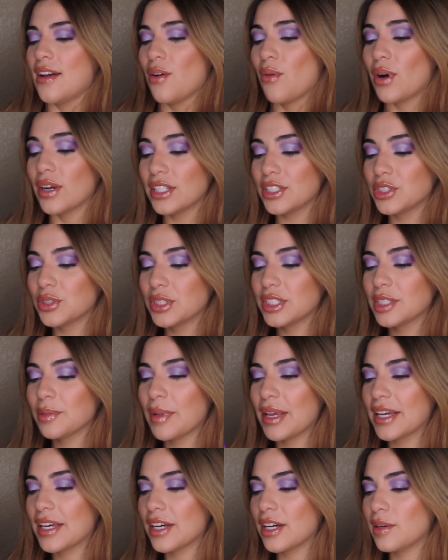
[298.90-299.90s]
while you're doing your
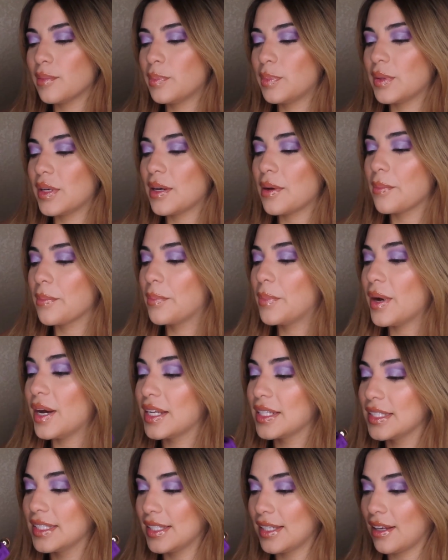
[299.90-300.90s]
makeup.
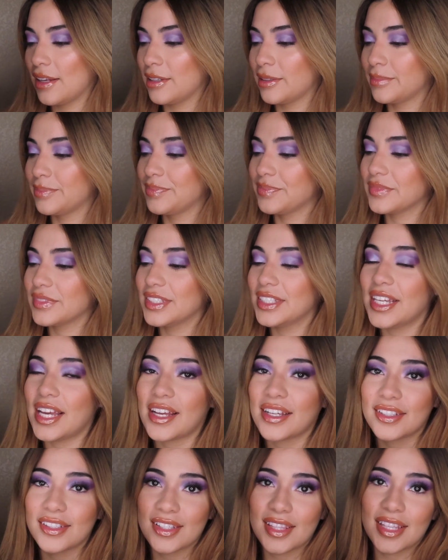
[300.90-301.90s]
But
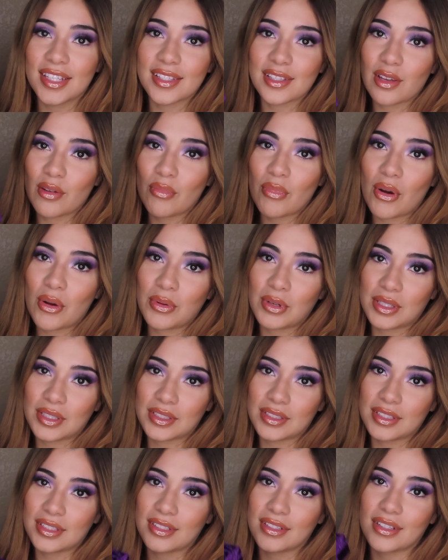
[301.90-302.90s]
yes, this
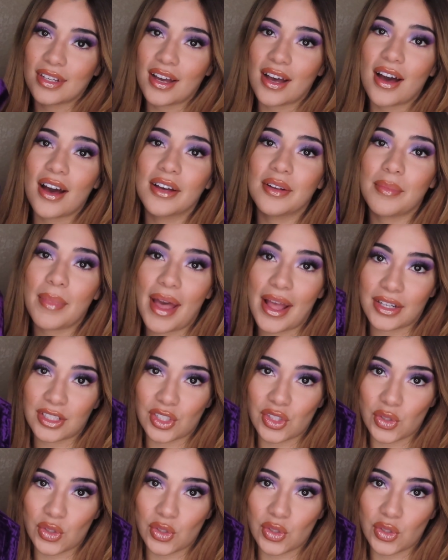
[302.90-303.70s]
component, unmatched,